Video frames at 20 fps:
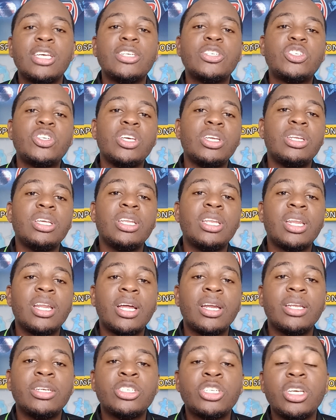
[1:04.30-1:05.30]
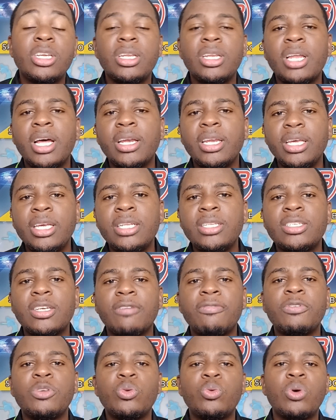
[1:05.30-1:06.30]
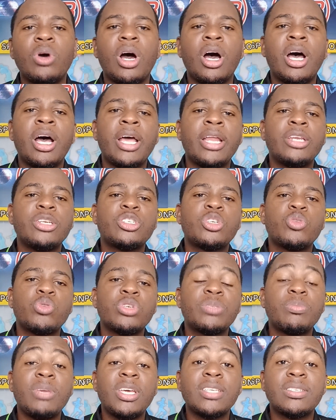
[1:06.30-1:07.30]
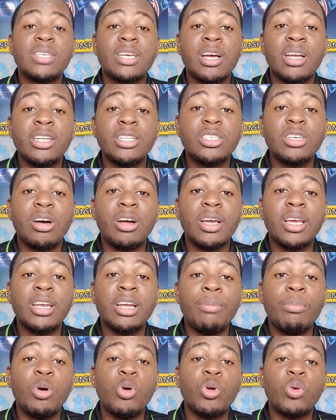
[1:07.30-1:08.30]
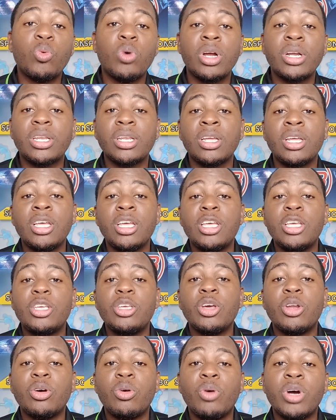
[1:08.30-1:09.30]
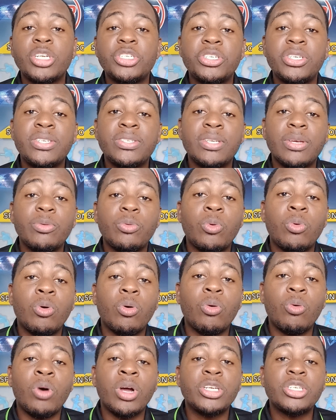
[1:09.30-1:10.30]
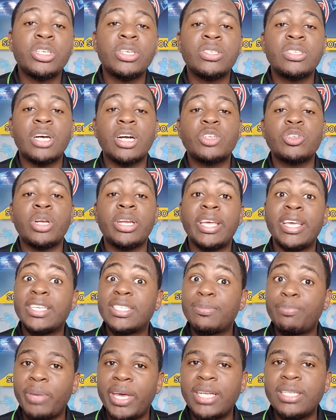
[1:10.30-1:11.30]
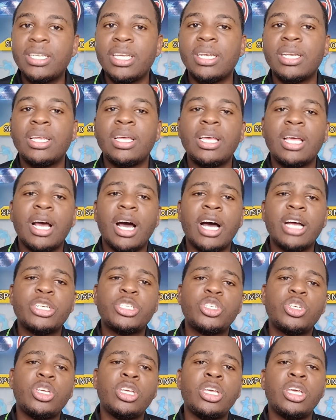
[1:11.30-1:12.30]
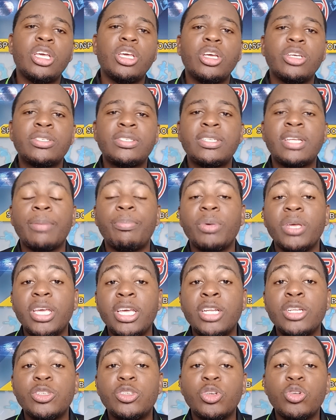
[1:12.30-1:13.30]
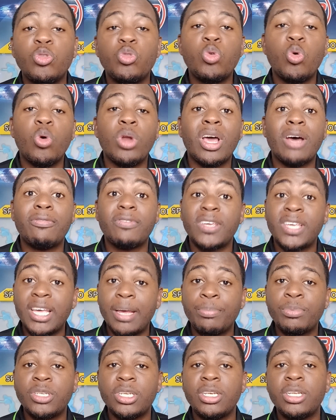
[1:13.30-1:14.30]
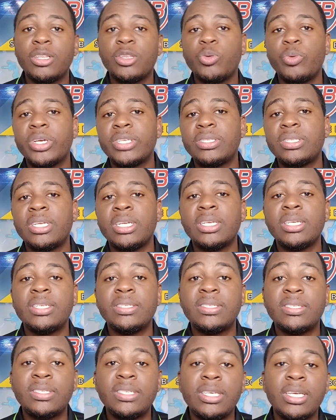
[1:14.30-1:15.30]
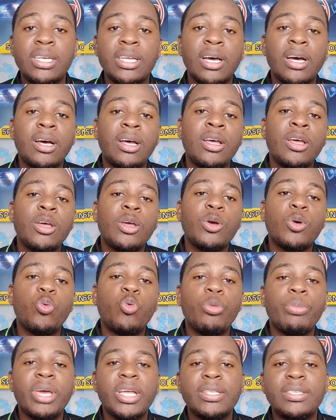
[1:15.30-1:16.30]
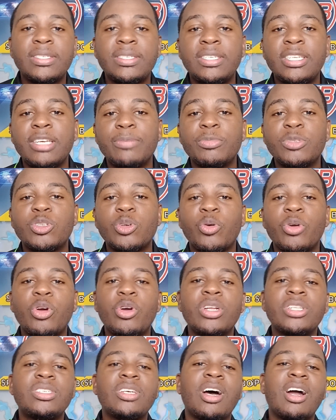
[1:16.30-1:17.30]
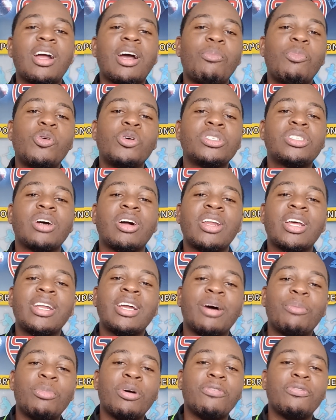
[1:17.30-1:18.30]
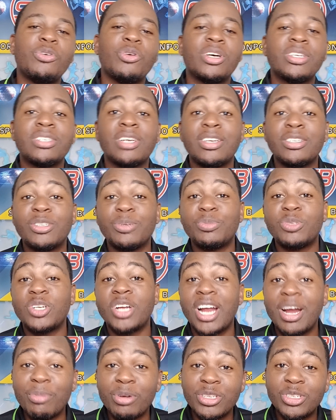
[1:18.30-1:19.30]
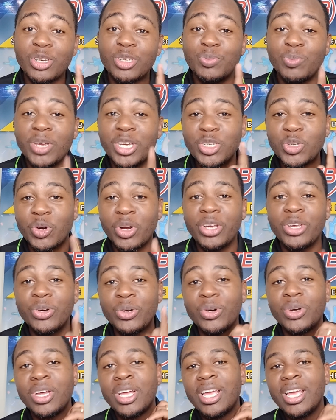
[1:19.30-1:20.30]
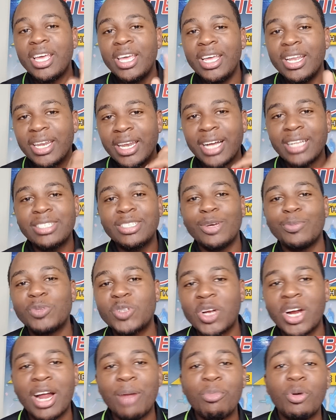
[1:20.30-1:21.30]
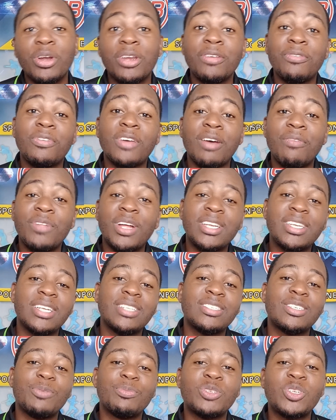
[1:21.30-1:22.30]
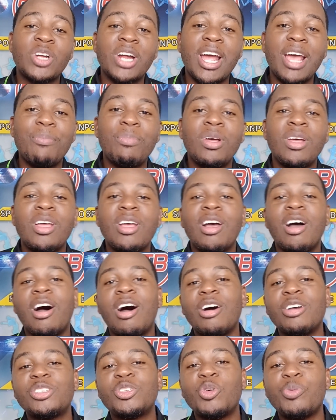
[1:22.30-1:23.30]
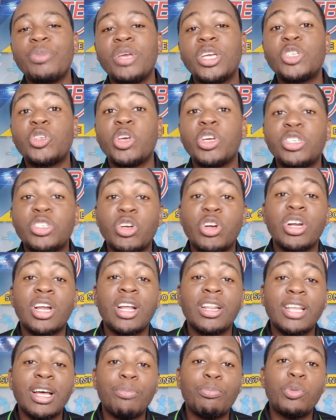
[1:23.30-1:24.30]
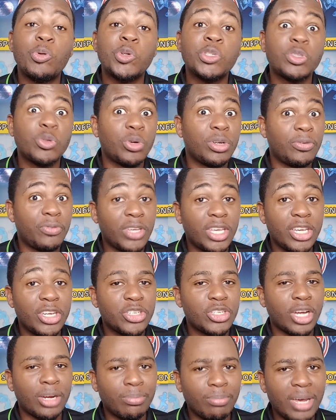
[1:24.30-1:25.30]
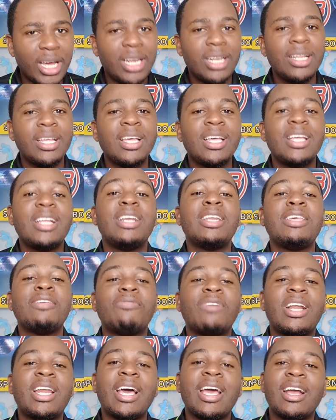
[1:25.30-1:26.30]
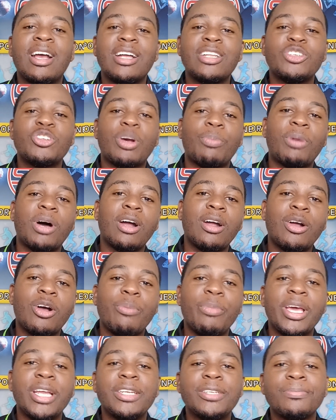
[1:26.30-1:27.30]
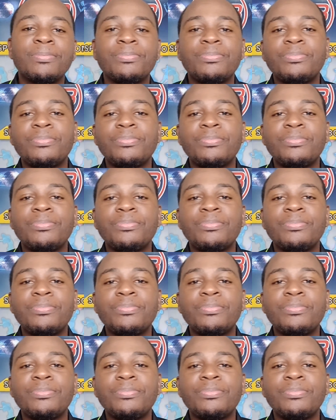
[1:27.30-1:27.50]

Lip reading: She did an interview and she was basically talking about what she's actually expecting as she stepped into the role of captain in the West Indies senior women's team. So we're going to talk about all of that, my viewers and subscribers. Just make sure you hit that subscribe button if you have not yet subscribed. Also make sure you turn on that post notification bell, leave a like and drop a comment.